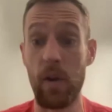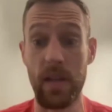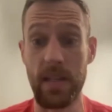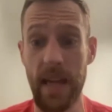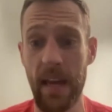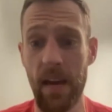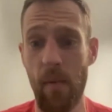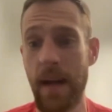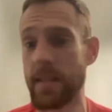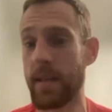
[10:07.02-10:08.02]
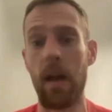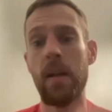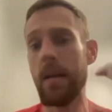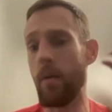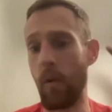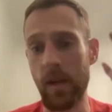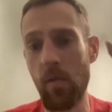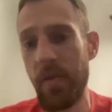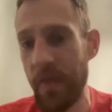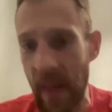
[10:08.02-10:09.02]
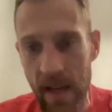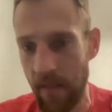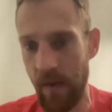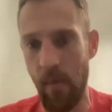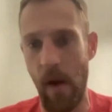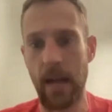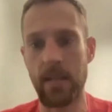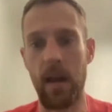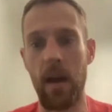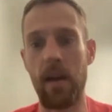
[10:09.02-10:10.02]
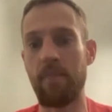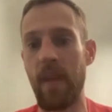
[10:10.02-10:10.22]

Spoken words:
with the state of Nebraska. When you think of Nebraska,